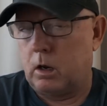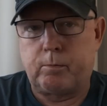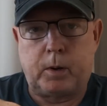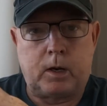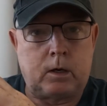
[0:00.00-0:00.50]

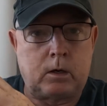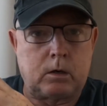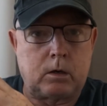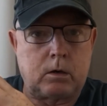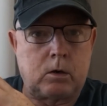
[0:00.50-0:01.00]
have
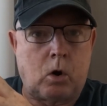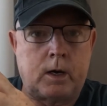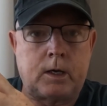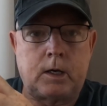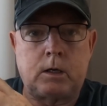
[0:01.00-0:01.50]
been
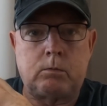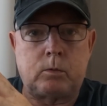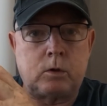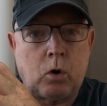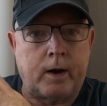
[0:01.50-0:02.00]
90,
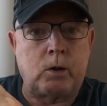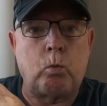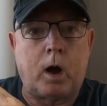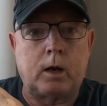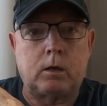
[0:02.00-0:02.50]

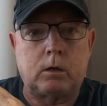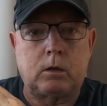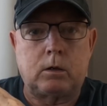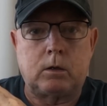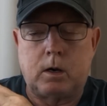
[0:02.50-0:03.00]
91.
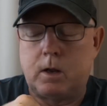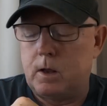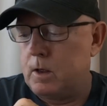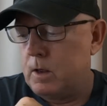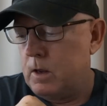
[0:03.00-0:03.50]

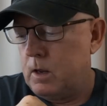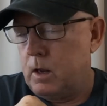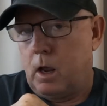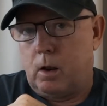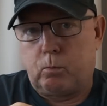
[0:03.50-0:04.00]

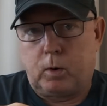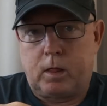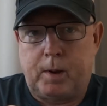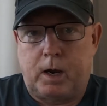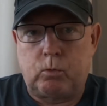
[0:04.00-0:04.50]
And
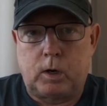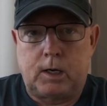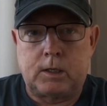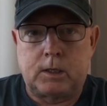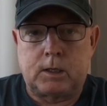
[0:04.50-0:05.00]
one of the main
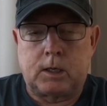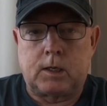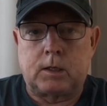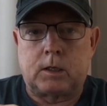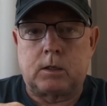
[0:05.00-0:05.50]
reasons
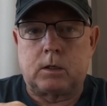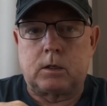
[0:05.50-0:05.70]
is,